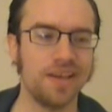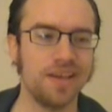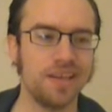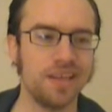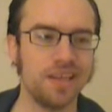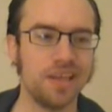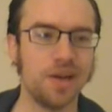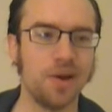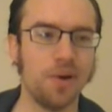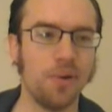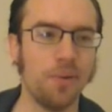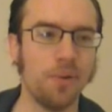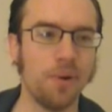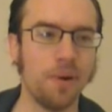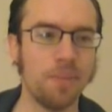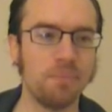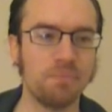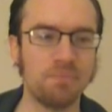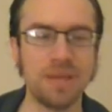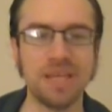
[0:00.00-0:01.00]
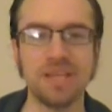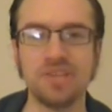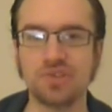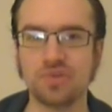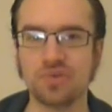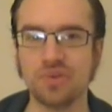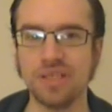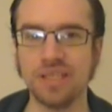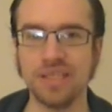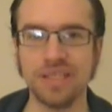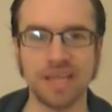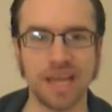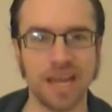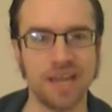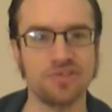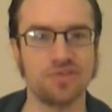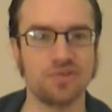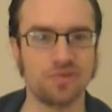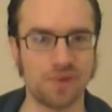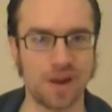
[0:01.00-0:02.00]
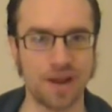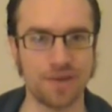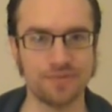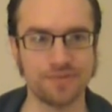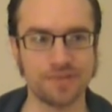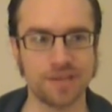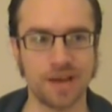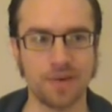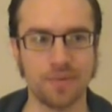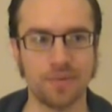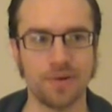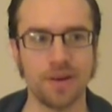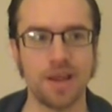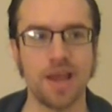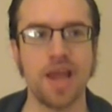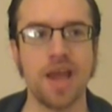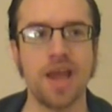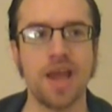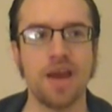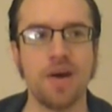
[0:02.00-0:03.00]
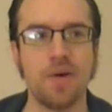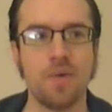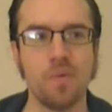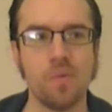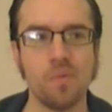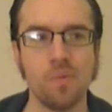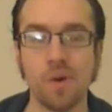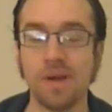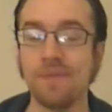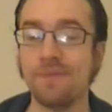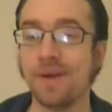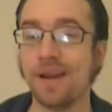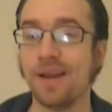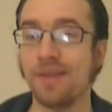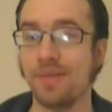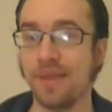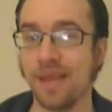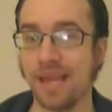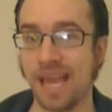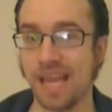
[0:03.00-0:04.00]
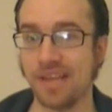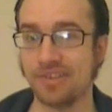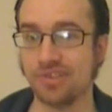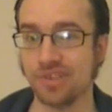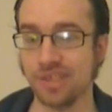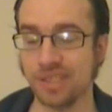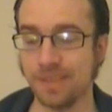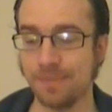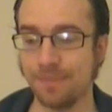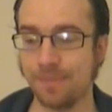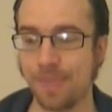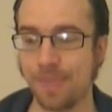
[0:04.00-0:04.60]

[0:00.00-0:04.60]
you know, big screen and surround sound. One final thing, actually.